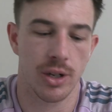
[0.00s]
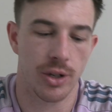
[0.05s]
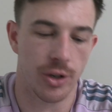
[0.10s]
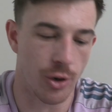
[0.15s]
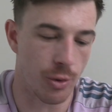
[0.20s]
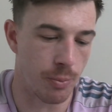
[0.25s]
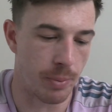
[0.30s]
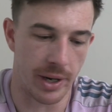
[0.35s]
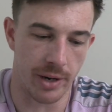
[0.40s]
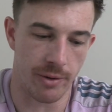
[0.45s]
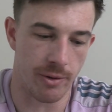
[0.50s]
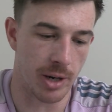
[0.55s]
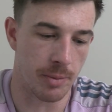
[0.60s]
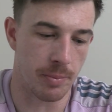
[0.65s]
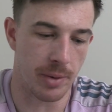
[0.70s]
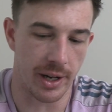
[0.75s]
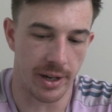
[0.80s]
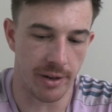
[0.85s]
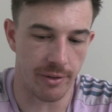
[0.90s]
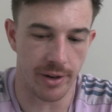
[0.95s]
European
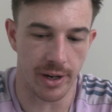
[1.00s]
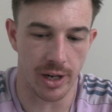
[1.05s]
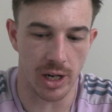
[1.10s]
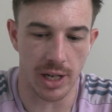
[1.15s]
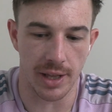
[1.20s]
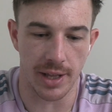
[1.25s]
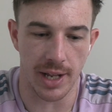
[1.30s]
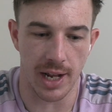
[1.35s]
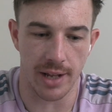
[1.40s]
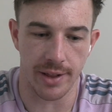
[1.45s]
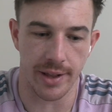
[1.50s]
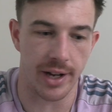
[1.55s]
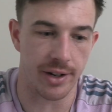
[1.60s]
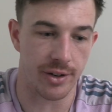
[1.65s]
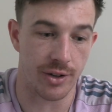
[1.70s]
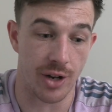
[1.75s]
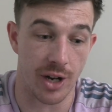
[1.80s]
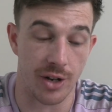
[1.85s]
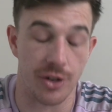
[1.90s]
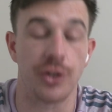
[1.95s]
rugby and everything like that,
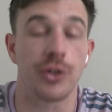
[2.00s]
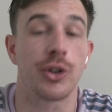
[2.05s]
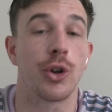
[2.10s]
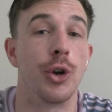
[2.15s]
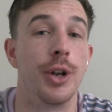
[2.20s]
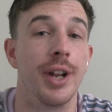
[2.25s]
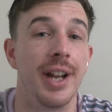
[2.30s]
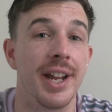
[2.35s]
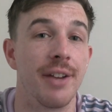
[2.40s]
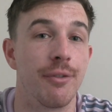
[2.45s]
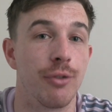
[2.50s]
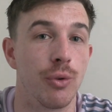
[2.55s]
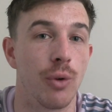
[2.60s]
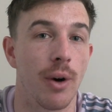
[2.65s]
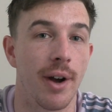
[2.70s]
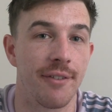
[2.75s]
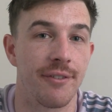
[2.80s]
it's a good level.